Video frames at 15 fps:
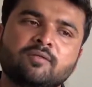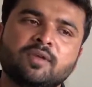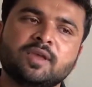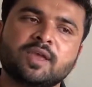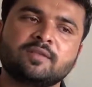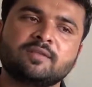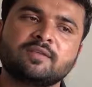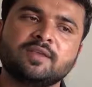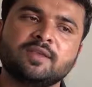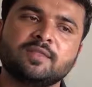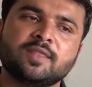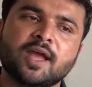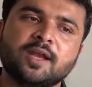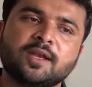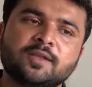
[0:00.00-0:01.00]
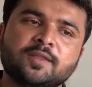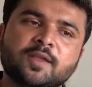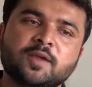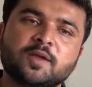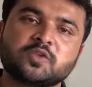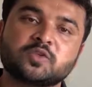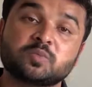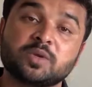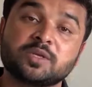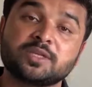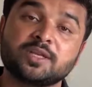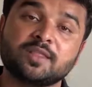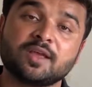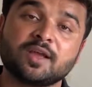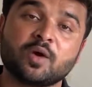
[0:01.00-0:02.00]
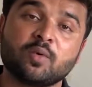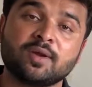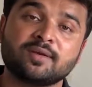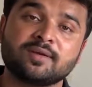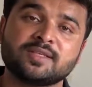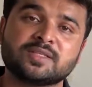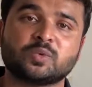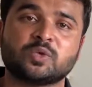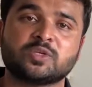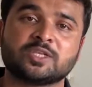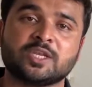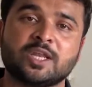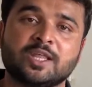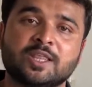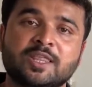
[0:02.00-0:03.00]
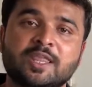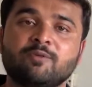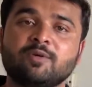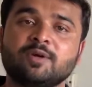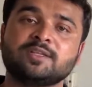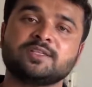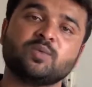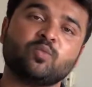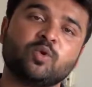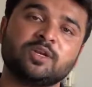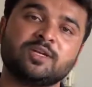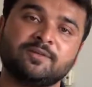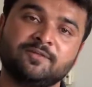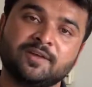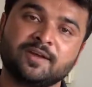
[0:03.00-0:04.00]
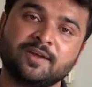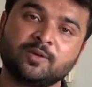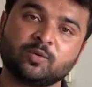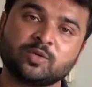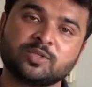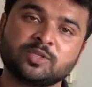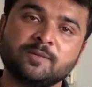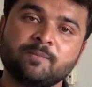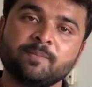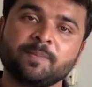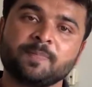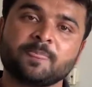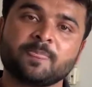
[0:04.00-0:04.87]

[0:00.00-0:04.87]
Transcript: we can see that especially the governance question, they were somewhat difficult question.